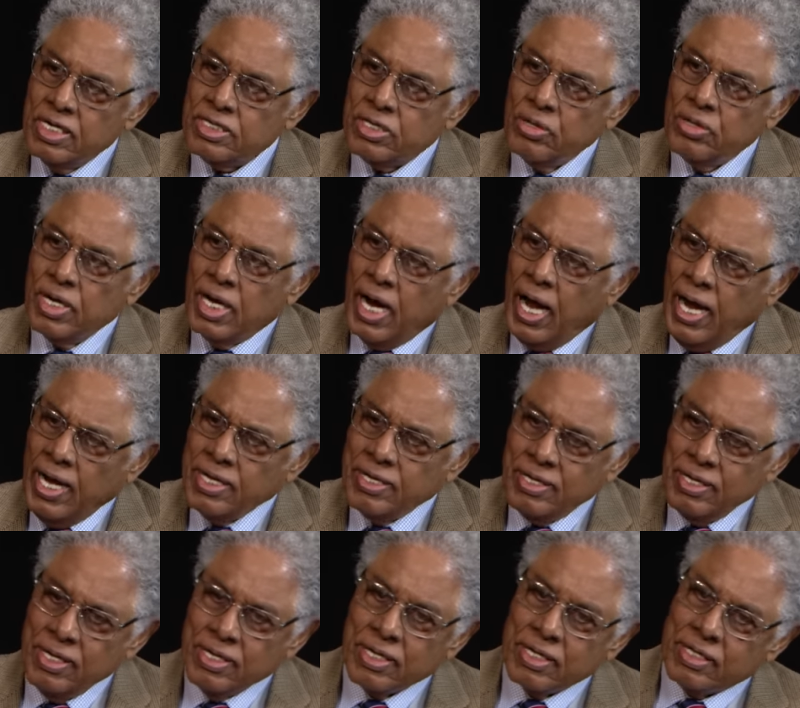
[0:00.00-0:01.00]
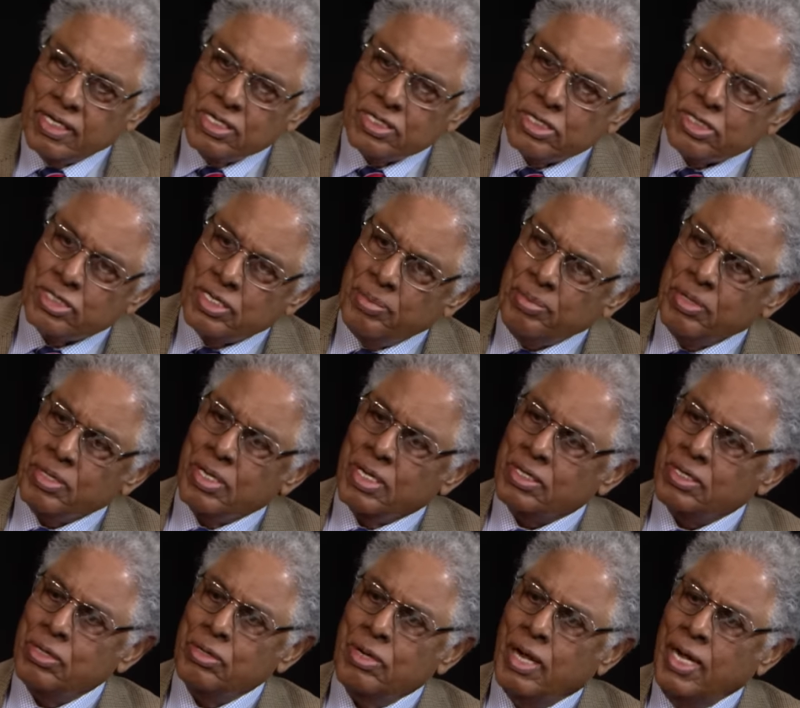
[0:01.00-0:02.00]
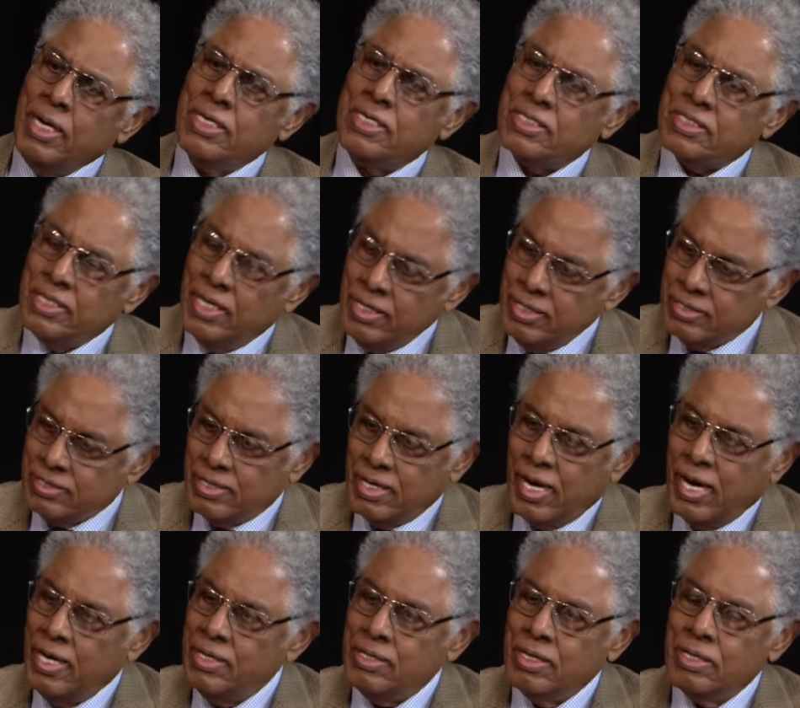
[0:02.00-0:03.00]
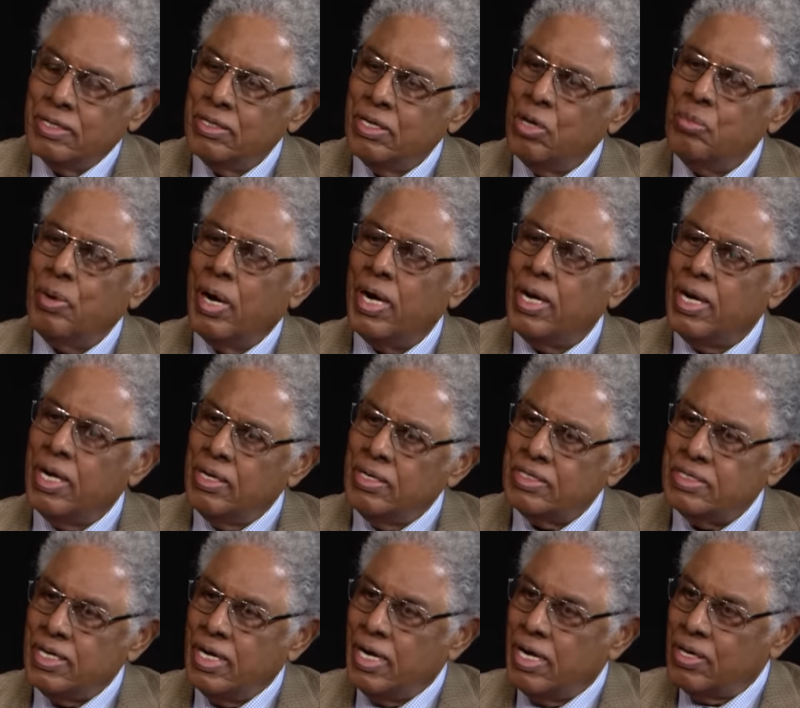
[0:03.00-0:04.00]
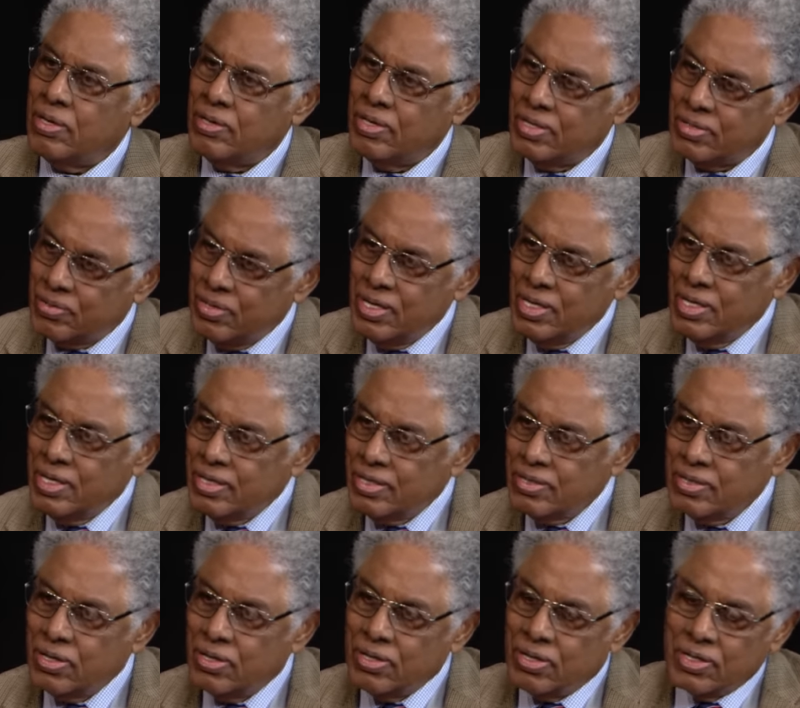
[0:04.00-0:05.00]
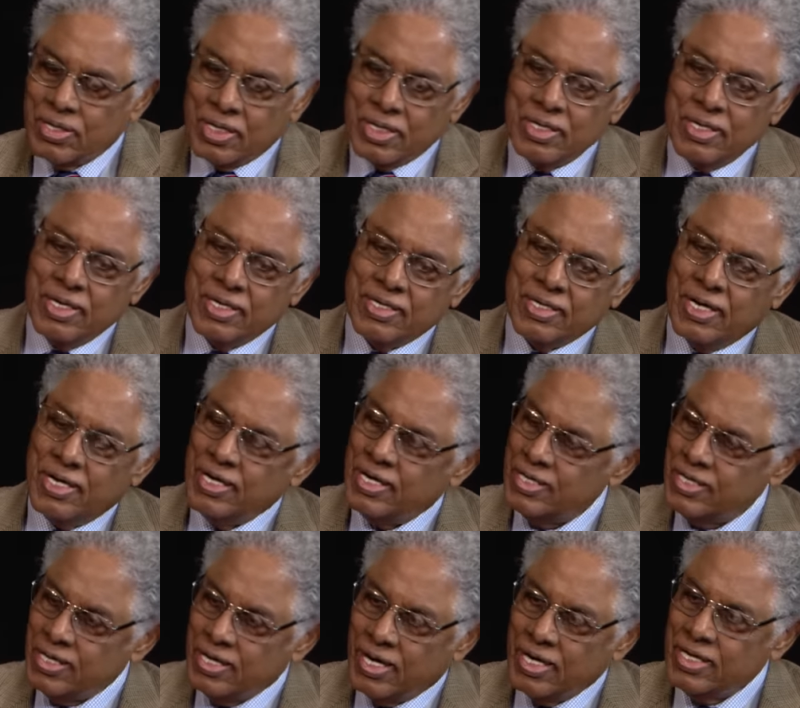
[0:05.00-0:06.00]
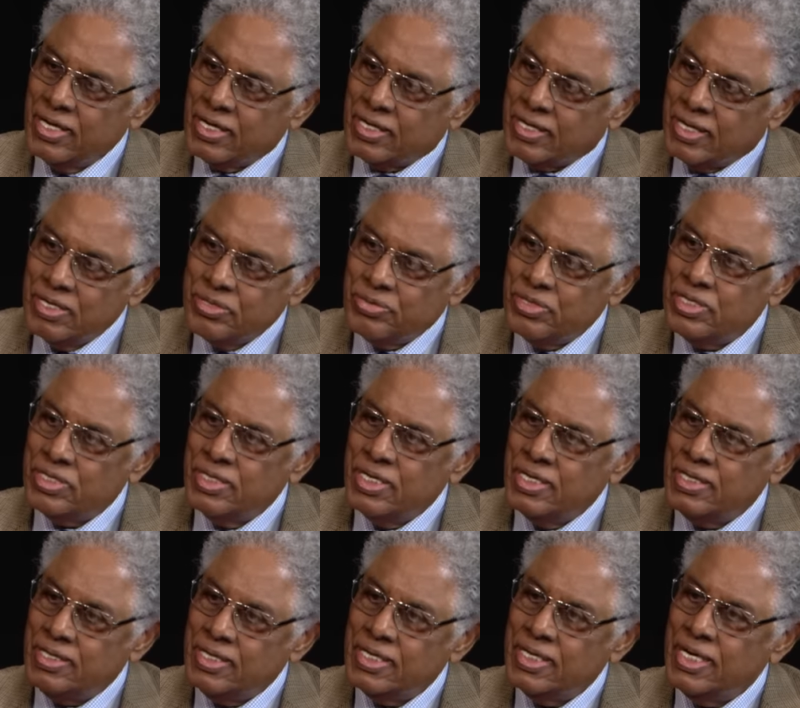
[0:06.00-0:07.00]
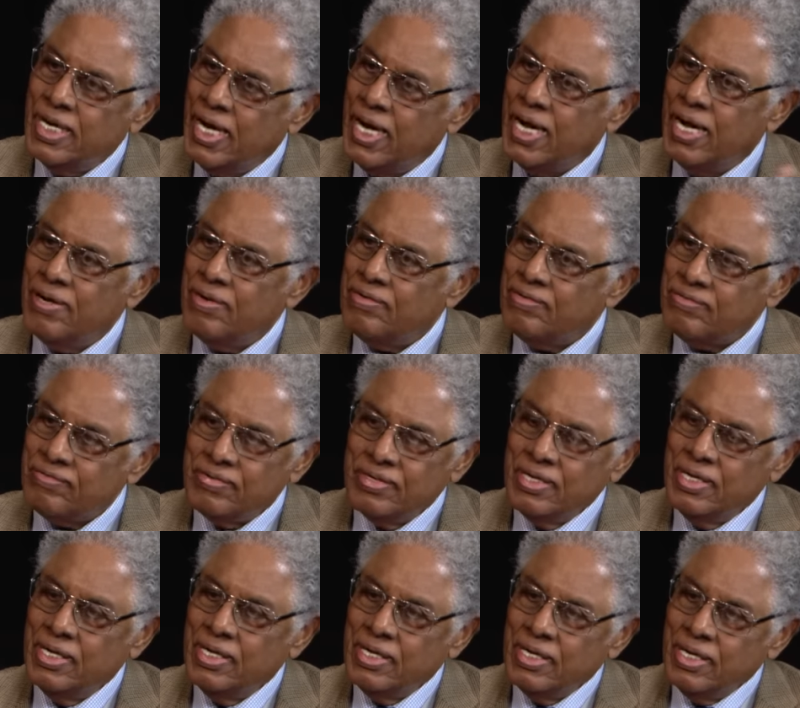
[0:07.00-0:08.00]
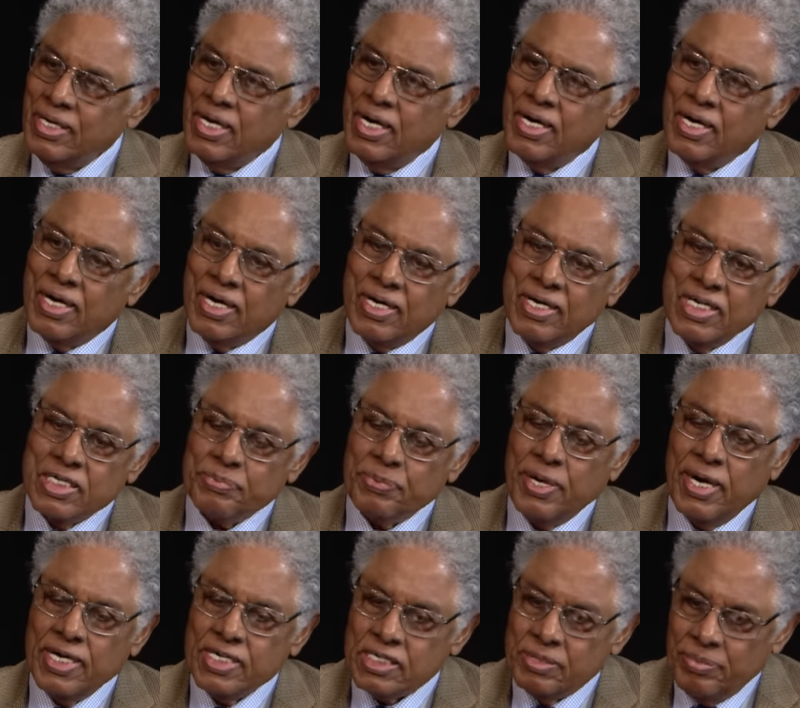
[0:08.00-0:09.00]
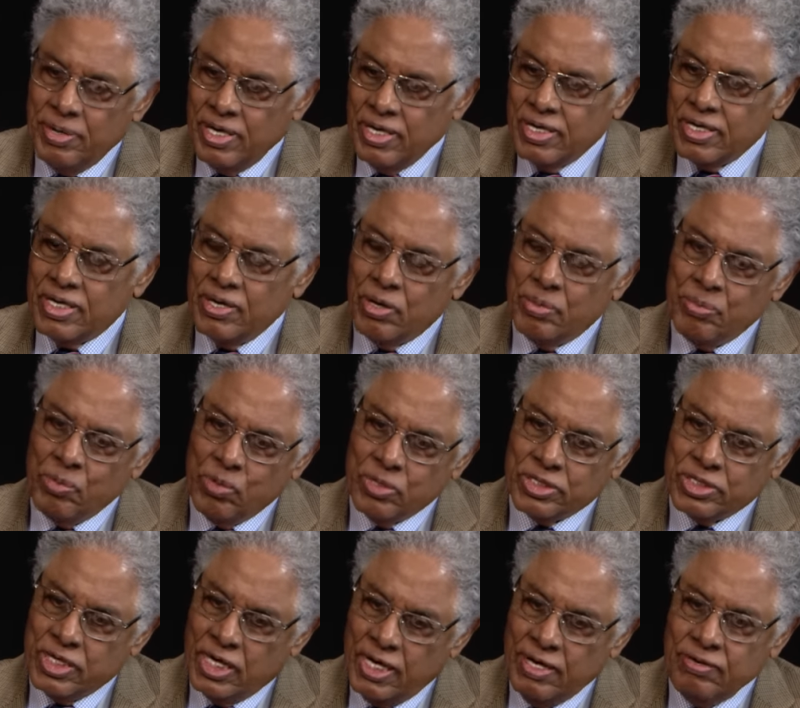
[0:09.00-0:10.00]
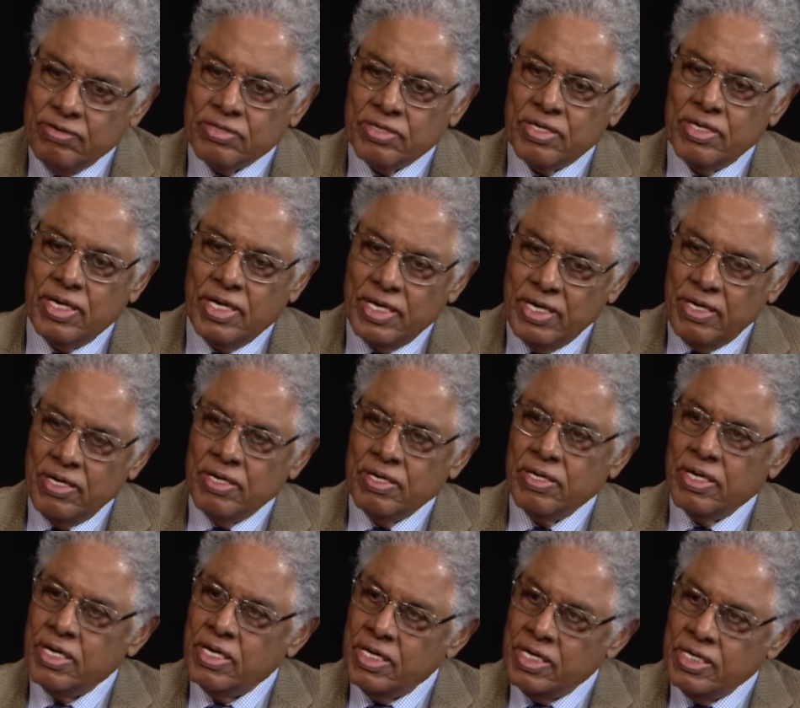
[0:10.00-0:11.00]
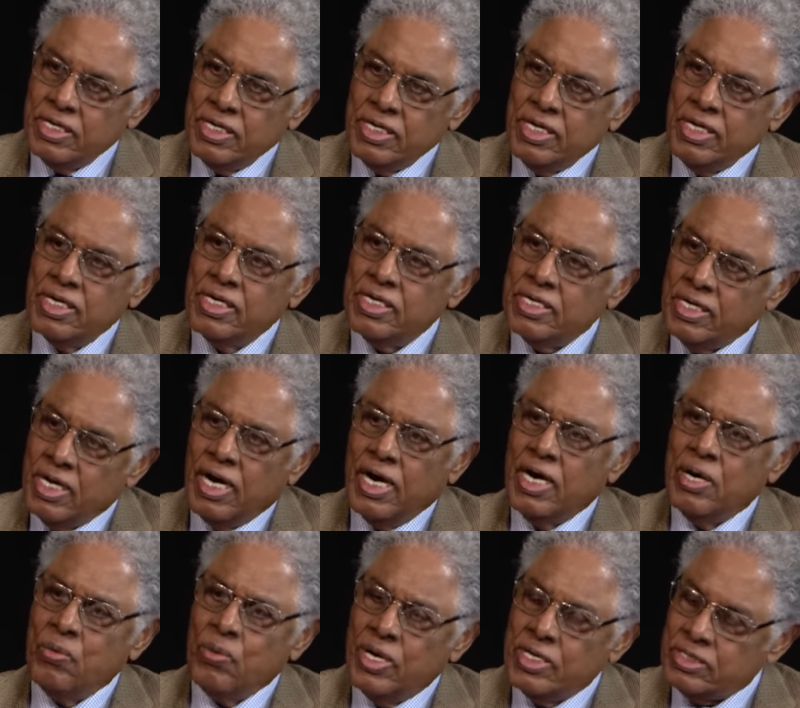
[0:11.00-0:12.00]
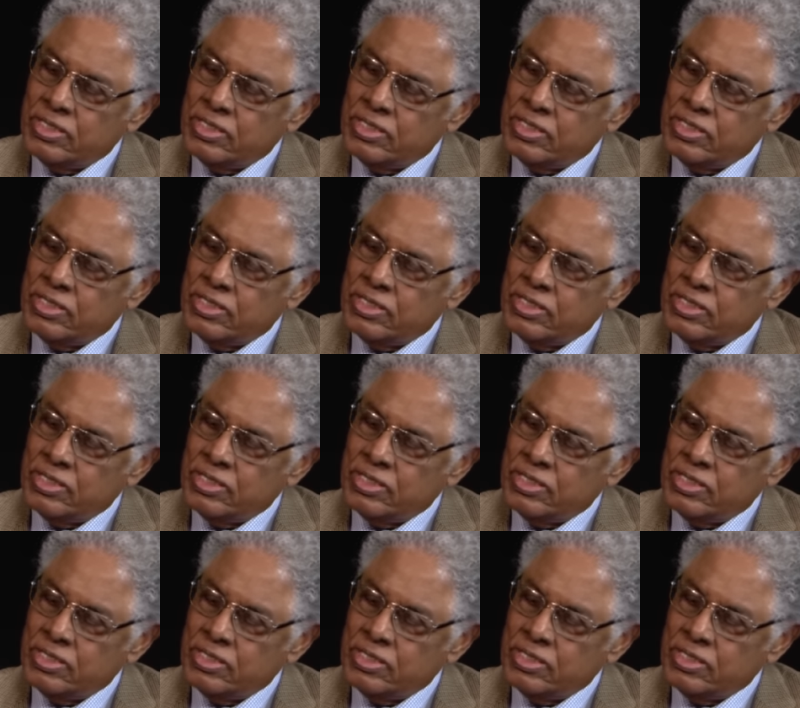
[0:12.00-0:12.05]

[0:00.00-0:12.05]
And so the idea that this is something that the United States had that nobody else had, or, or other other countries that didn't have, uh, it's been estimated that there are more slaves in India than in the entire